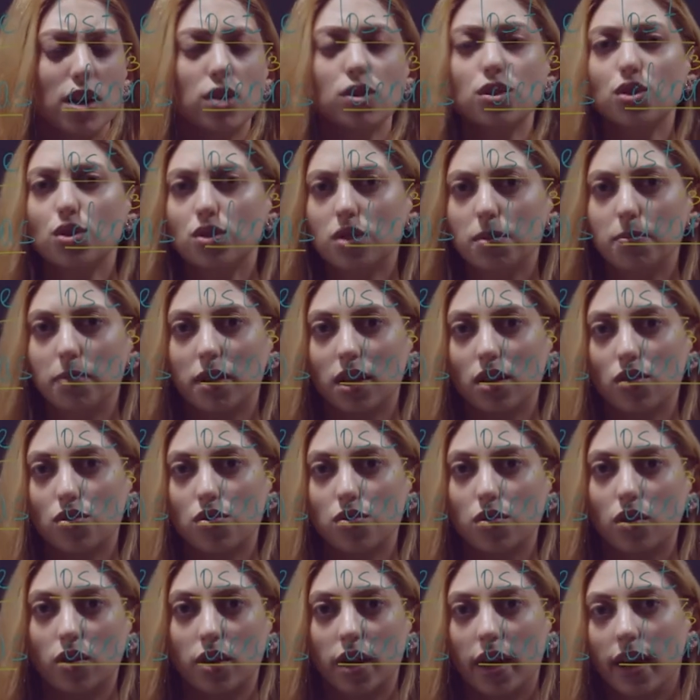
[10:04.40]
gone to the
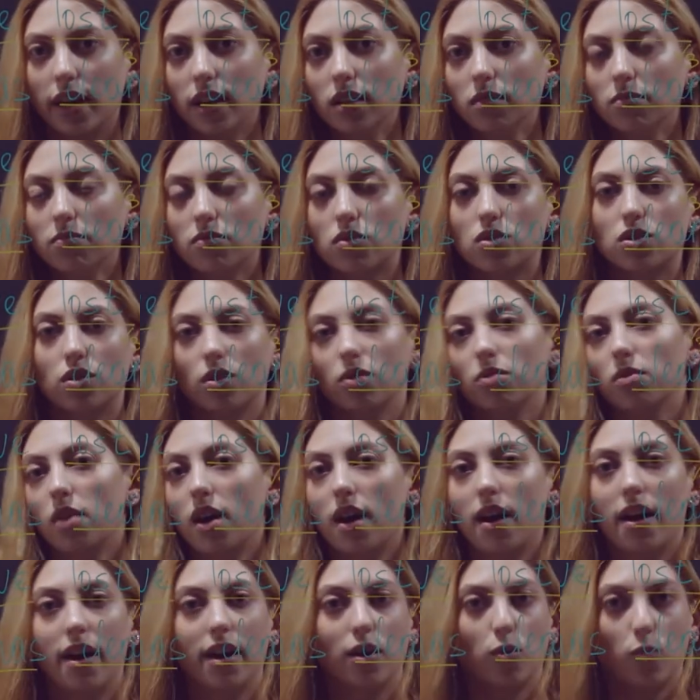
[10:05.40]
beach, okay? So
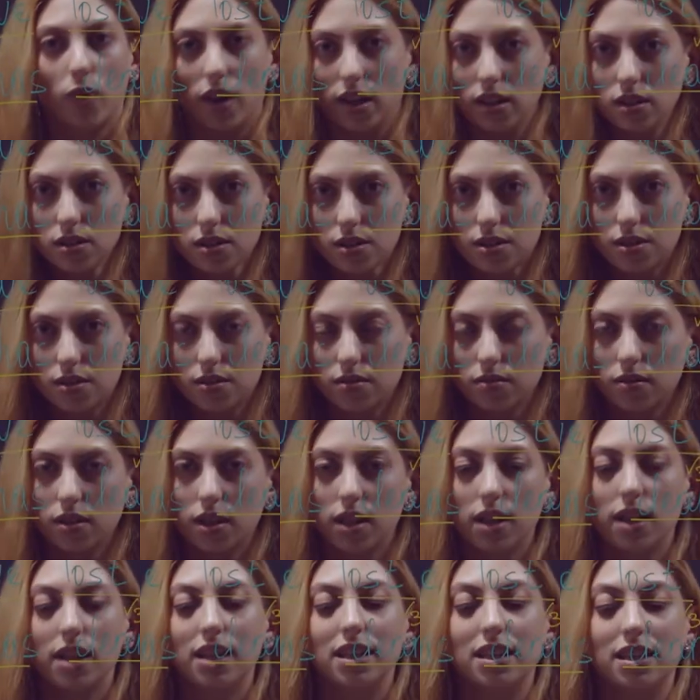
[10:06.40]
I went.
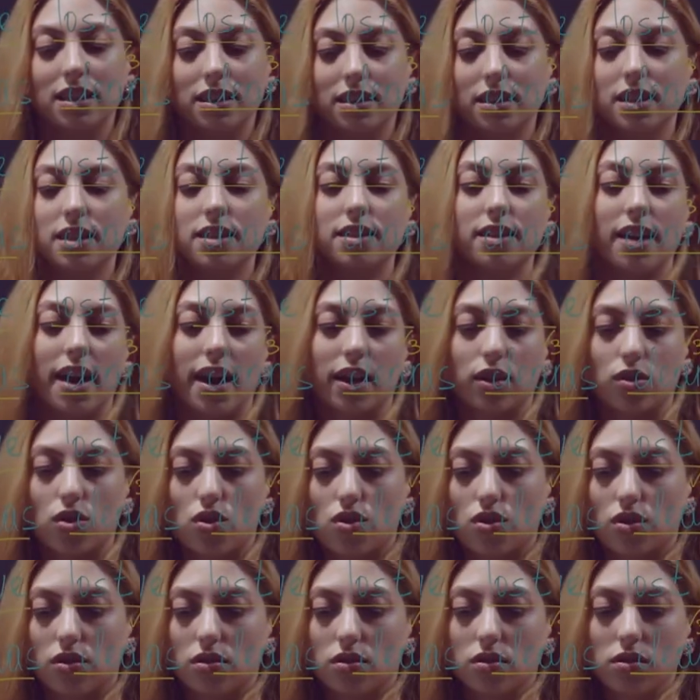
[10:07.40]
This
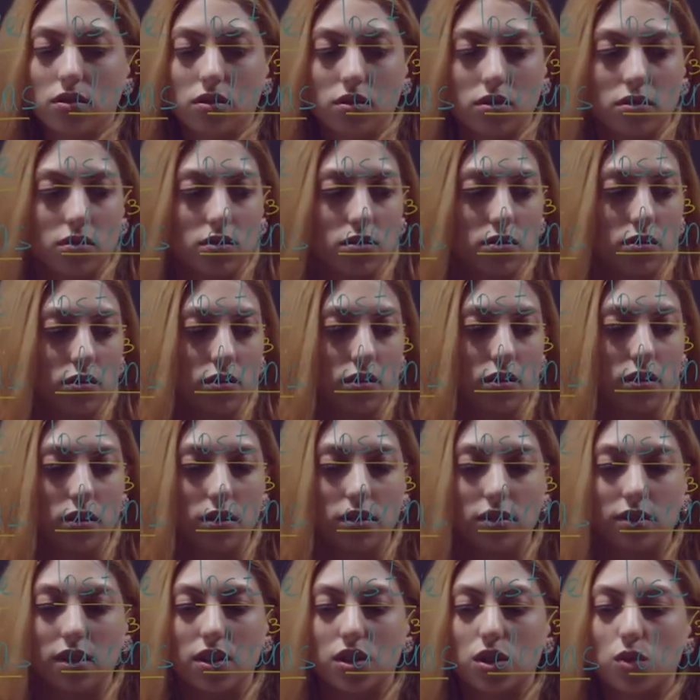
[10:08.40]
action,
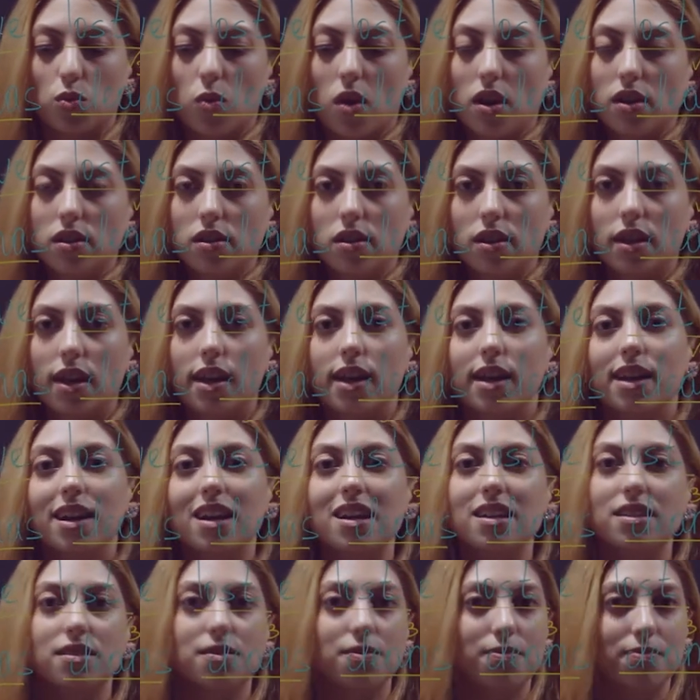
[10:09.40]
this one,
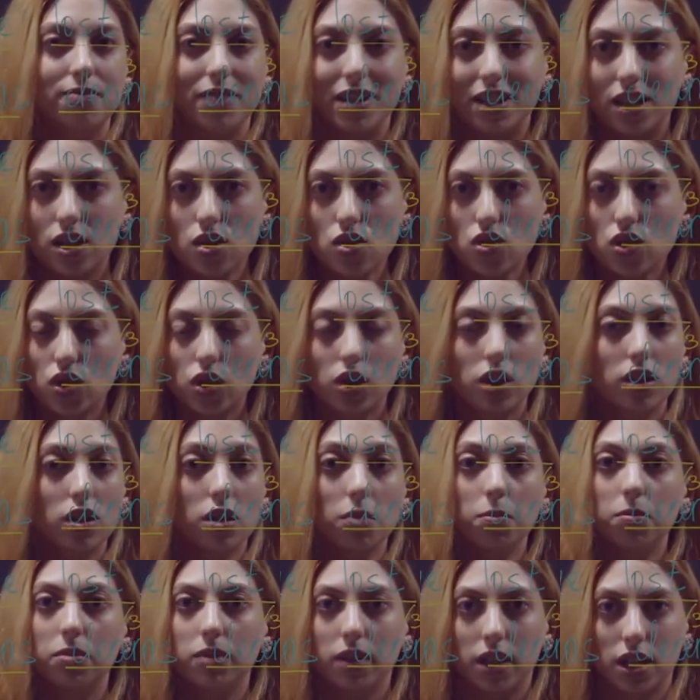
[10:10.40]
is finished
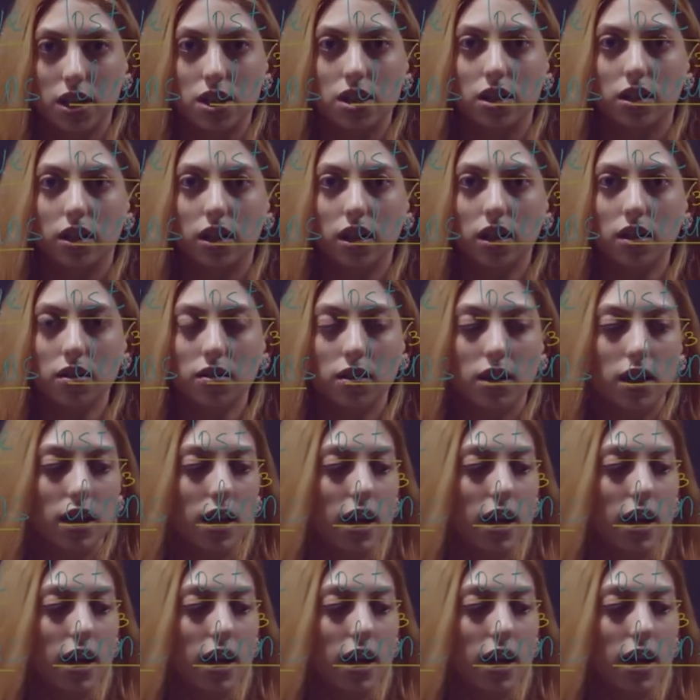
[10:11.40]
completely.